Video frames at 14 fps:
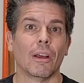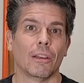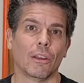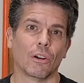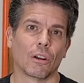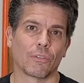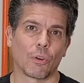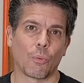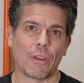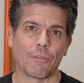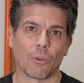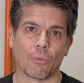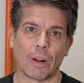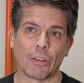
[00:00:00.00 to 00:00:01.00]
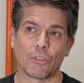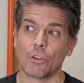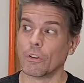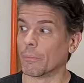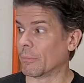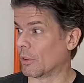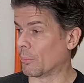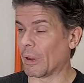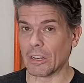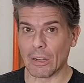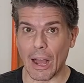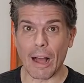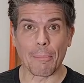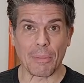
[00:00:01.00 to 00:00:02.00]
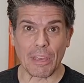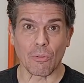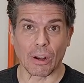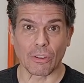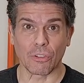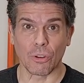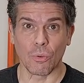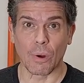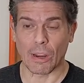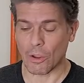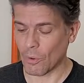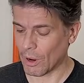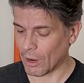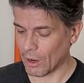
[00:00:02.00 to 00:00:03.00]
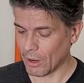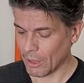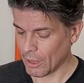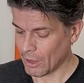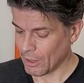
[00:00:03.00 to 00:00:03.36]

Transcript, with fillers: you don't have to wait for rescue and there might not be rescue where you are